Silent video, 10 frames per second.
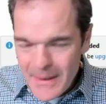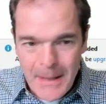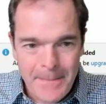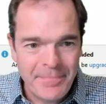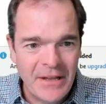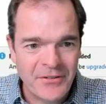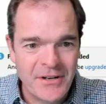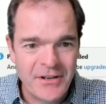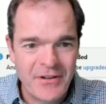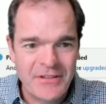That's going to
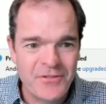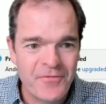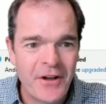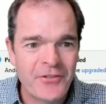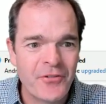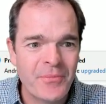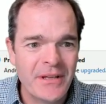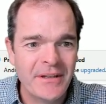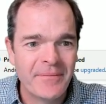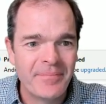create two files for
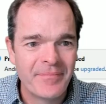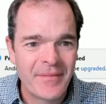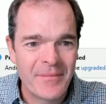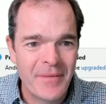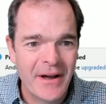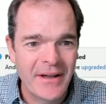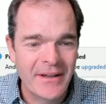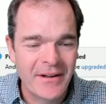me, my